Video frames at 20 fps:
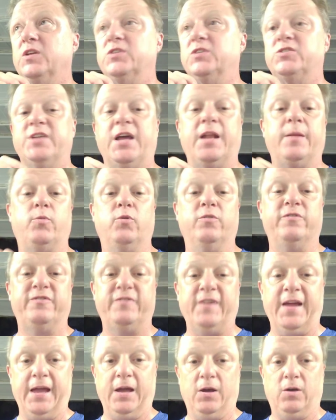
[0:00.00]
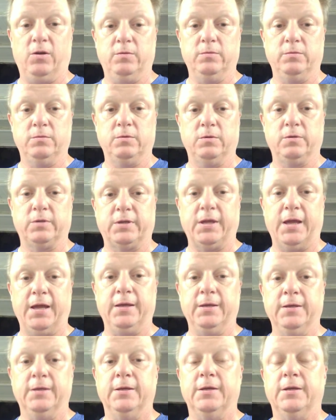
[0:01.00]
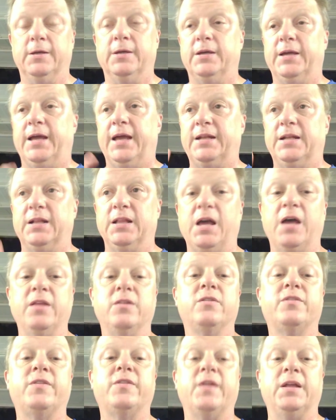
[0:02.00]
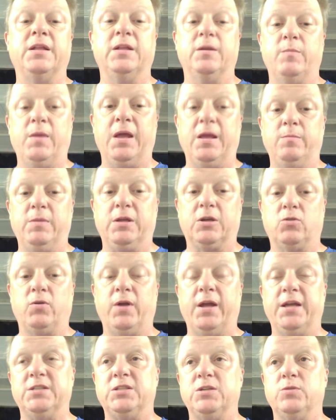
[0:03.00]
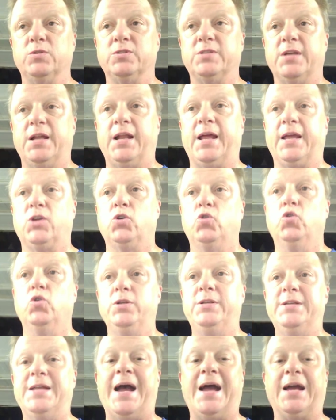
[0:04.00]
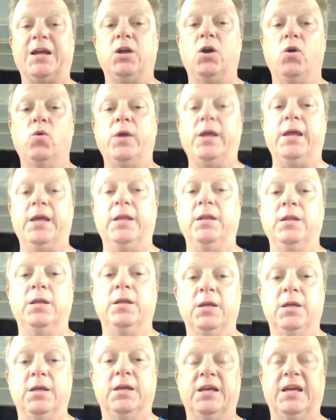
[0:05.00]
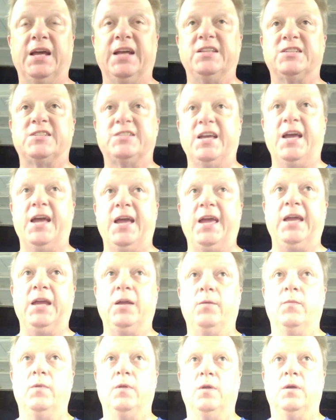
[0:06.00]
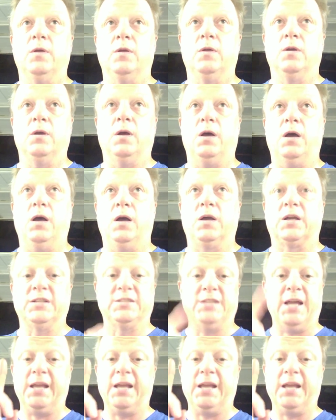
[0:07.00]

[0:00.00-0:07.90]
setup will fail. Okay, and the other thing that made me crazy was that I could not go in and say, because